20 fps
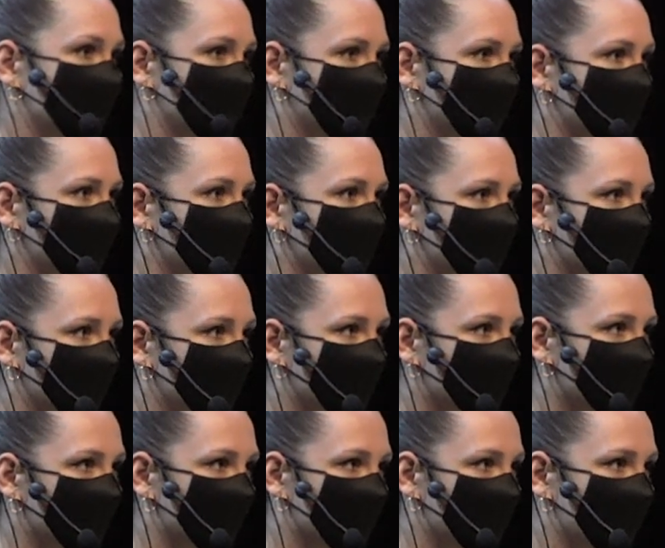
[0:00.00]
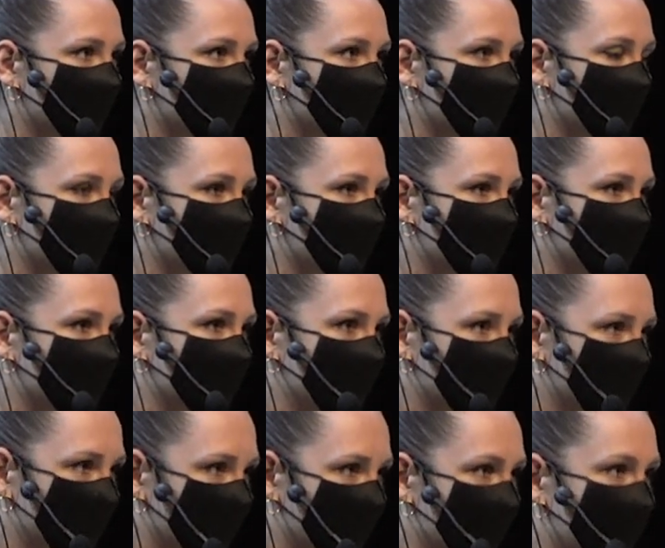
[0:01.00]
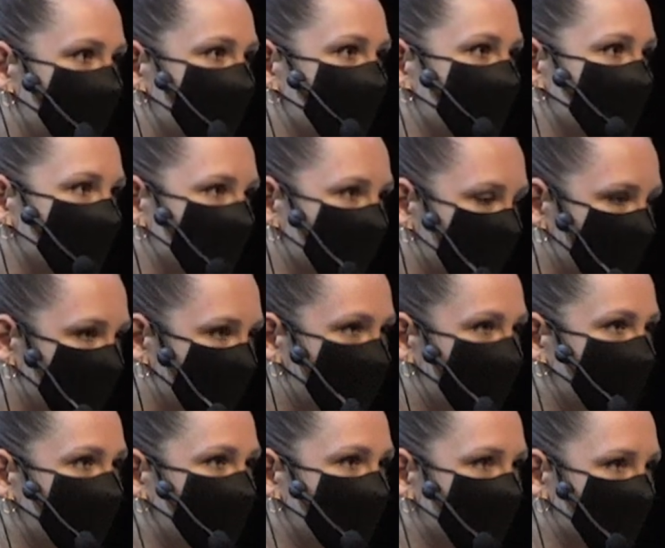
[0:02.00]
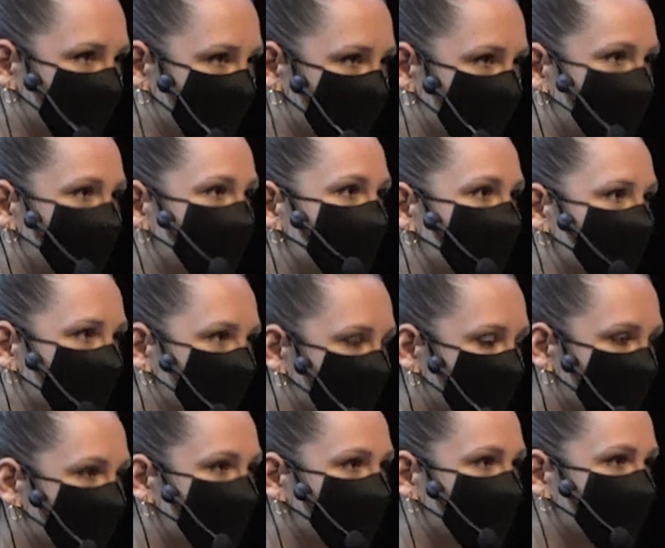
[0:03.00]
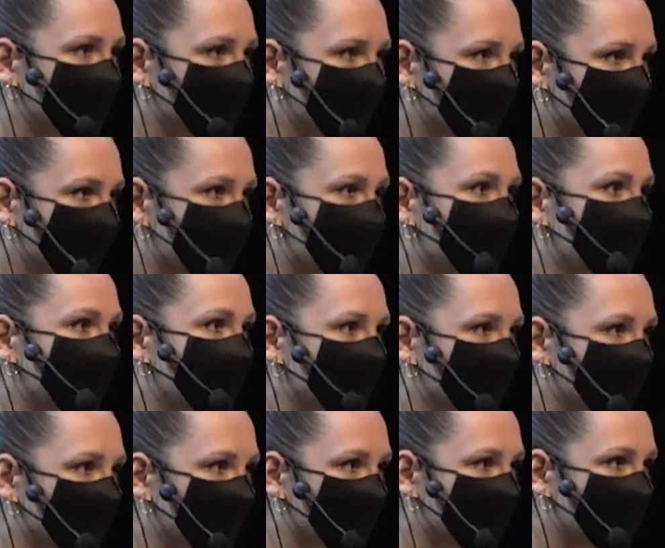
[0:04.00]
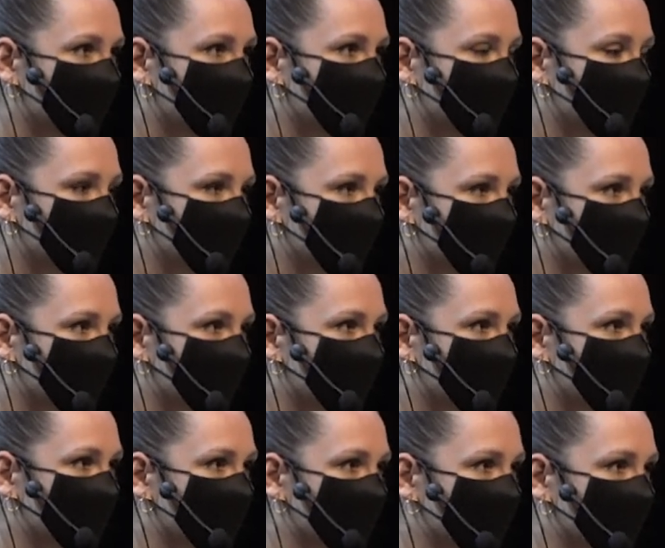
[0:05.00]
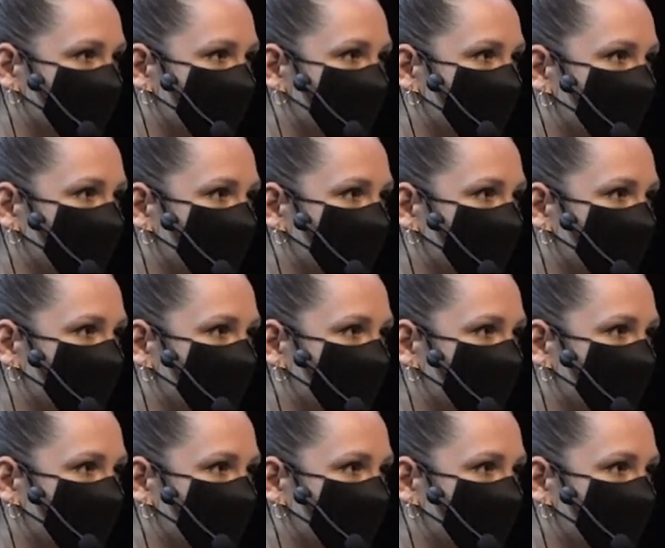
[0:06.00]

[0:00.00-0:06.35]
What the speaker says: really have an opinion on this and was quite okay to have it continue. Until some of his aides